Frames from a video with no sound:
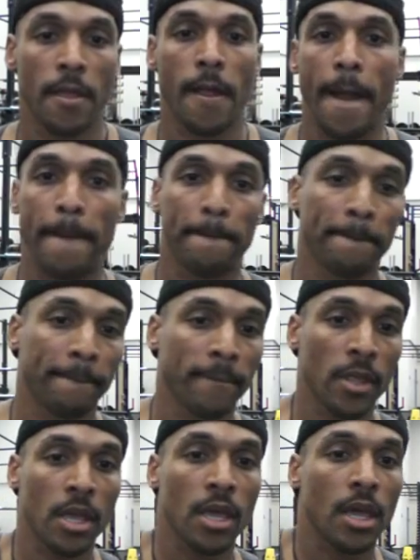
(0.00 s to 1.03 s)
All
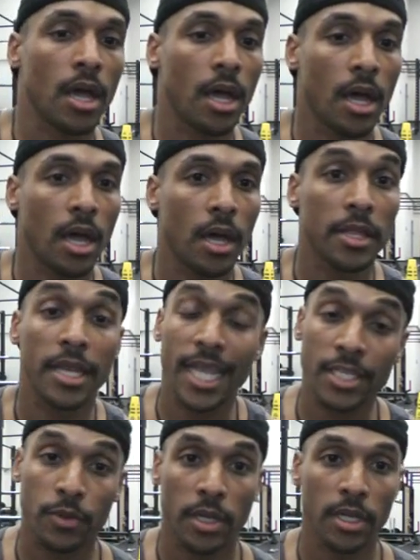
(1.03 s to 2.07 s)
right, the
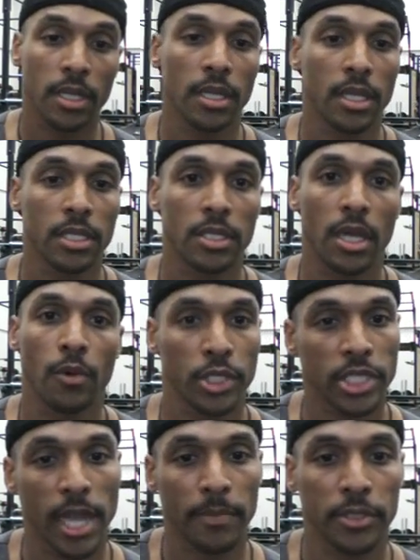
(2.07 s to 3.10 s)
next one is
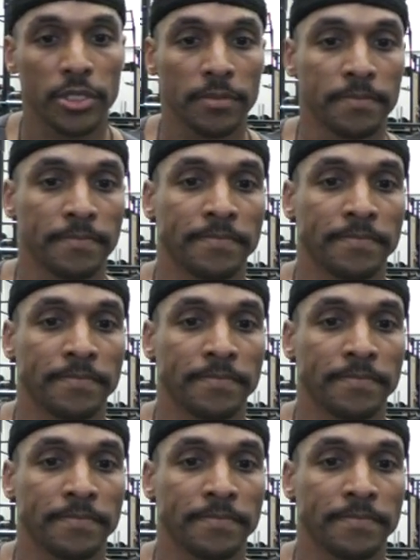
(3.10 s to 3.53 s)
wood choppers.